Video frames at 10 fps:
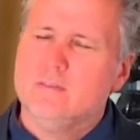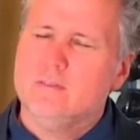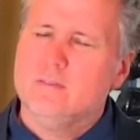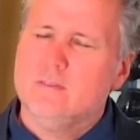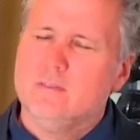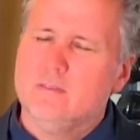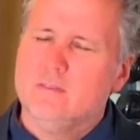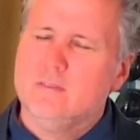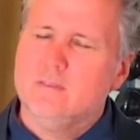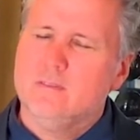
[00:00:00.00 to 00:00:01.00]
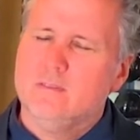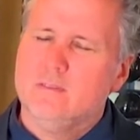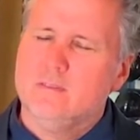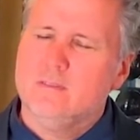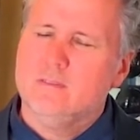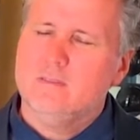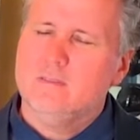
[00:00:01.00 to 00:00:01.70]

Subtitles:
(no one is talking)